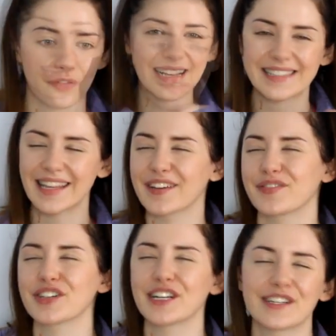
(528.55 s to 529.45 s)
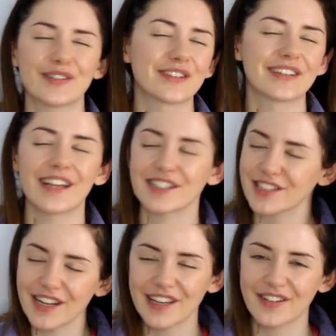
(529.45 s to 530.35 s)
Makes life jolly good,
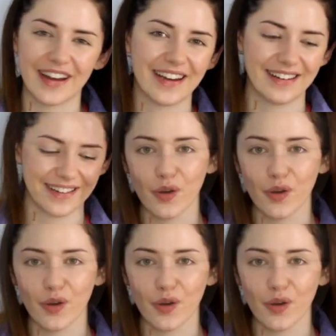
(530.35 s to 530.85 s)
jolly great.